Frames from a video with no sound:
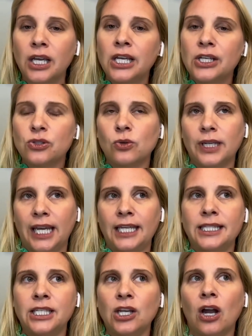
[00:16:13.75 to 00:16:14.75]
So, an
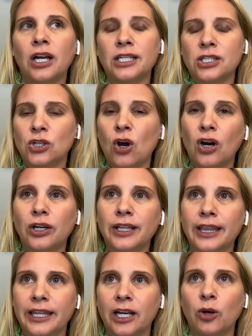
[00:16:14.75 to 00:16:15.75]
ATR is an art
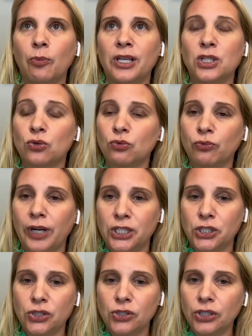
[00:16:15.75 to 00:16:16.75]
therapist
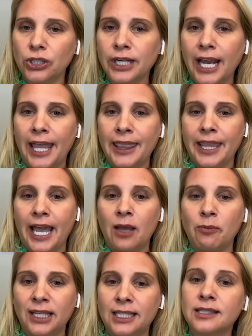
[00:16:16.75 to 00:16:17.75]
registered, and
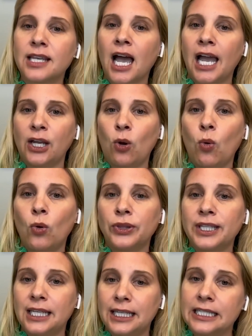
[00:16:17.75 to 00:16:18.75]
that means I hold
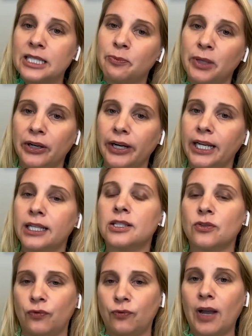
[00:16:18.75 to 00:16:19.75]
the
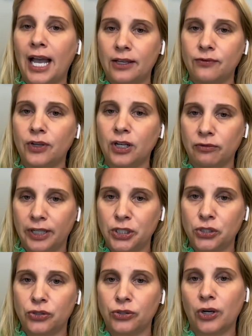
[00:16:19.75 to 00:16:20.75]
experience of a
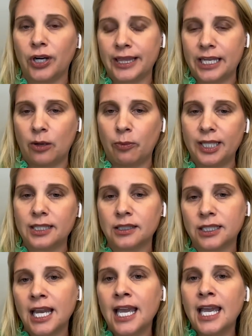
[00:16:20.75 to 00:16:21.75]
registered art
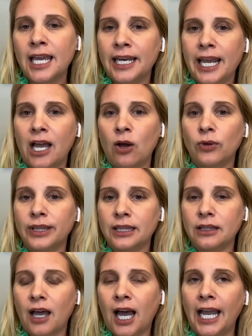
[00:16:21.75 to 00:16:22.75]
therapist. Now,
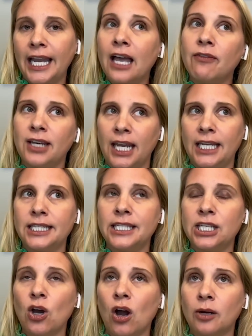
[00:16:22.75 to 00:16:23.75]
I have an
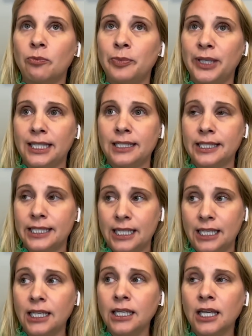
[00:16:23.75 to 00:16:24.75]
ATR
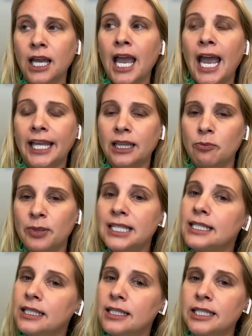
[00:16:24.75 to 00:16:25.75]
BC, and the
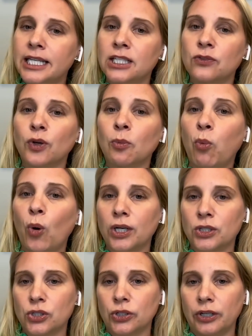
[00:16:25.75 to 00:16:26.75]
BC stands for
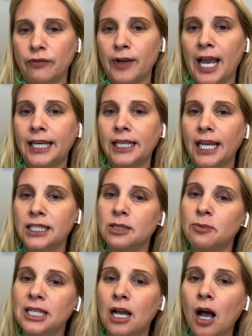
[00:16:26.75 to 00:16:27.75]
board certified. And to
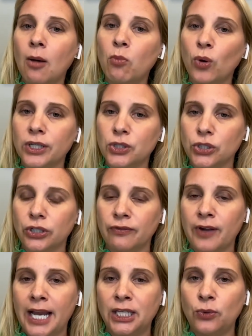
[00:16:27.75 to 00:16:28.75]
become board
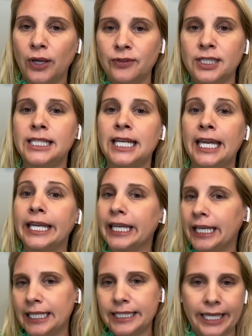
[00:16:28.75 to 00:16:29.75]
certified, you have to take
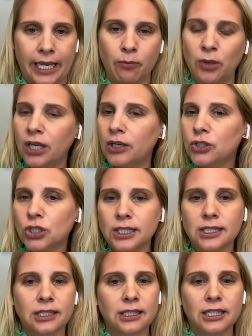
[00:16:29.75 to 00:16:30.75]
an exam,
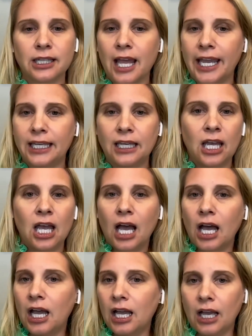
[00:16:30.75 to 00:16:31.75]
just like
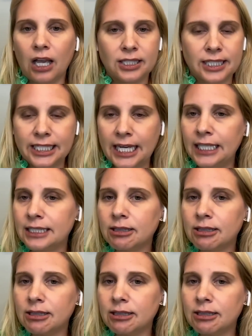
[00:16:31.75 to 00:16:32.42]
a state